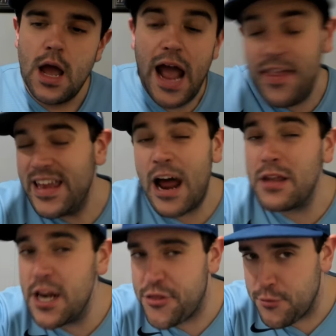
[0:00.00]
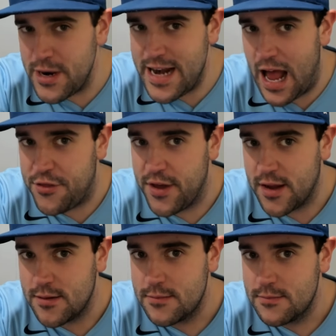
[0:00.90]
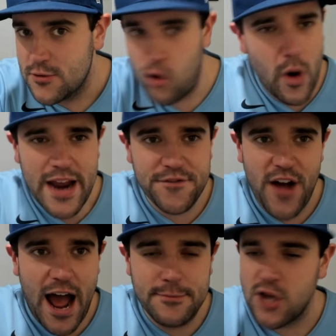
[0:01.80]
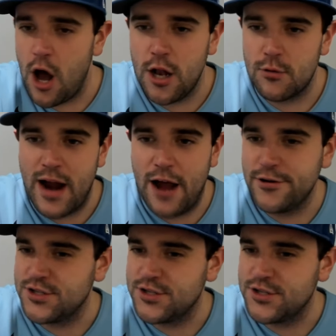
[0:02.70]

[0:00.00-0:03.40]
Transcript: And they now lead it 3 0. Great vibes all around.